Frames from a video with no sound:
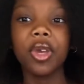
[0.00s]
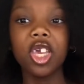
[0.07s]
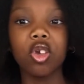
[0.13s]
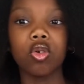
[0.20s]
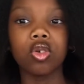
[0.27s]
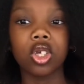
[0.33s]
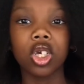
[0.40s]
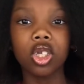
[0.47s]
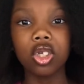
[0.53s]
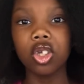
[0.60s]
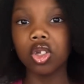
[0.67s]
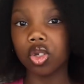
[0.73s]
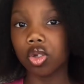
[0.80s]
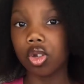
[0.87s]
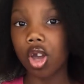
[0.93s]
be using
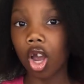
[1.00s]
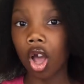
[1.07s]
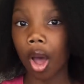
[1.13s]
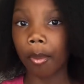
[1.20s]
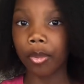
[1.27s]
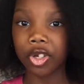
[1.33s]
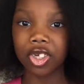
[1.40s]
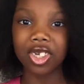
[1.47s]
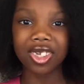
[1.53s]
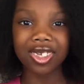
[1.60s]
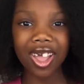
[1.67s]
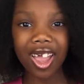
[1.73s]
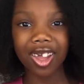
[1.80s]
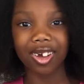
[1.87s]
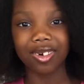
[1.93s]
to accomplish this
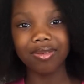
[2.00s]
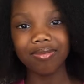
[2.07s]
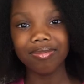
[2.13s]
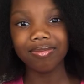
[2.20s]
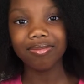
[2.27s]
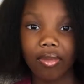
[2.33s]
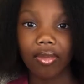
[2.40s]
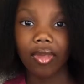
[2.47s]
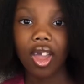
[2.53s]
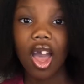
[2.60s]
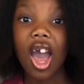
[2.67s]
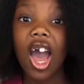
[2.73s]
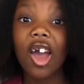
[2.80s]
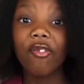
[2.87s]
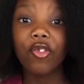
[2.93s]
style.
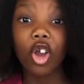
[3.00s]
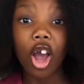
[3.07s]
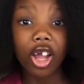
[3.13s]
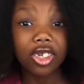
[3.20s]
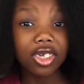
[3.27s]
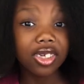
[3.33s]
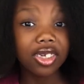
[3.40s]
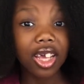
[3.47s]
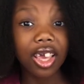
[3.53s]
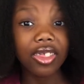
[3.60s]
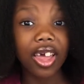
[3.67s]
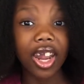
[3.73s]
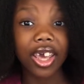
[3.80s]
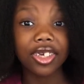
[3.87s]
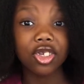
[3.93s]
I forgot to say
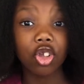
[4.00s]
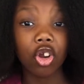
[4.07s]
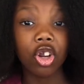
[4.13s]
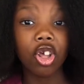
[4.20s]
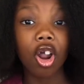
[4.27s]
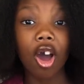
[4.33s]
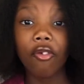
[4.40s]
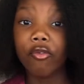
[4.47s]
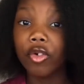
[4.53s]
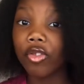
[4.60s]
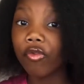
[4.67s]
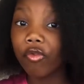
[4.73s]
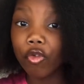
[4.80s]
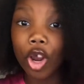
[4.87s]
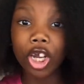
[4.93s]
that I started off
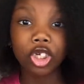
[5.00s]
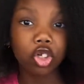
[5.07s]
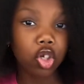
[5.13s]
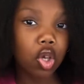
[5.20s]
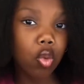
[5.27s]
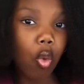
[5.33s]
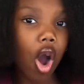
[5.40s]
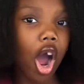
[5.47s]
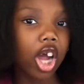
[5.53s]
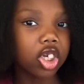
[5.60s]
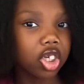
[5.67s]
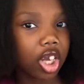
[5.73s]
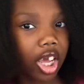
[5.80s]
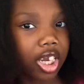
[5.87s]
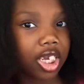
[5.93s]
with freshly
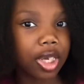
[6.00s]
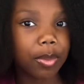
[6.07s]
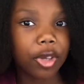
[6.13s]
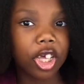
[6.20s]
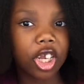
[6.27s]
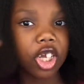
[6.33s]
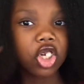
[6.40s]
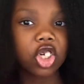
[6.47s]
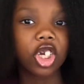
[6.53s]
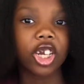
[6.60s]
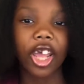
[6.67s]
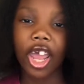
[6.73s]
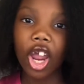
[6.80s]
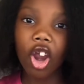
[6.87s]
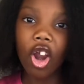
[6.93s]
washed and deep conditioned
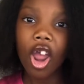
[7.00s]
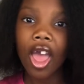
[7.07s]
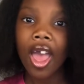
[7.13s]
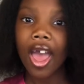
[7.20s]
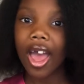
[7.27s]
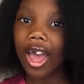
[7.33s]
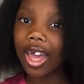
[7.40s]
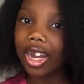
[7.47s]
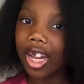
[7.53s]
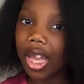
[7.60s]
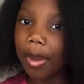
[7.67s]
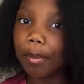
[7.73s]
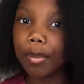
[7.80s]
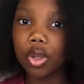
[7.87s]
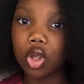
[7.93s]
hair and
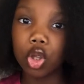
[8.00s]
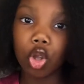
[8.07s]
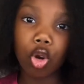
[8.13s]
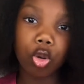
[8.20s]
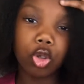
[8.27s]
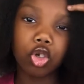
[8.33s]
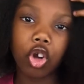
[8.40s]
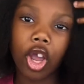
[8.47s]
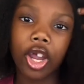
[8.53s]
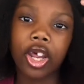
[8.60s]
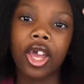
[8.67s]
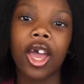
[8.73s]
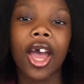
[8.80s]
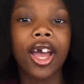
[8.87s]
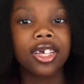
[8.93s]
I blow dried
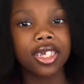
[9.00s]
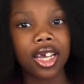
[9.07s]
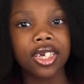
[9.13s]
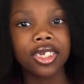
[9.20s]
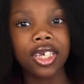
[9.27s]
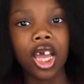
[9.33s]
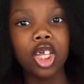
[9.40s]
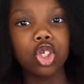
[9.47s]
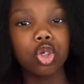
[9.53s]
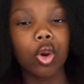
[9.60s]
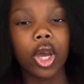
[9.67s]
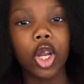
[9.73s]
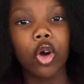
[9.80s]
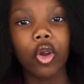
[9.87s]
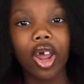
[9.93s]
it, as I said, so
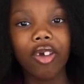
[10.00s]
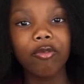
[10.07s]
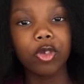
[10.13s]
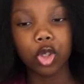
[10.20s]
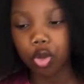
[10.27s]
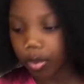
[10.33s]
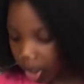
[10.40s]
I don't have too